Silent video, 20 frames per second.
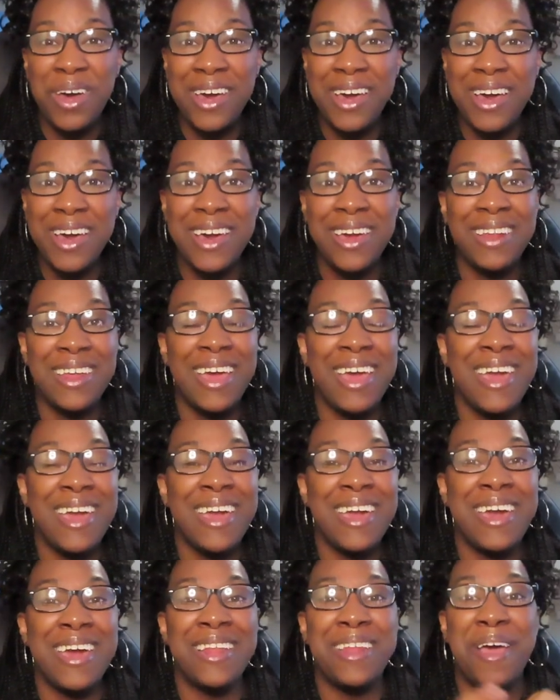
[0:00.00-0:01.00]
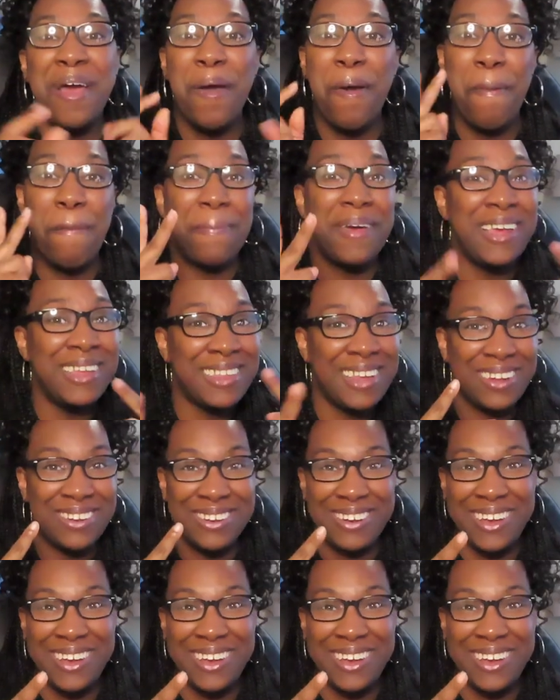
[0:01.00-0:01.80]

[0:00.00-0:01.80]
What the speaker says: And peace out,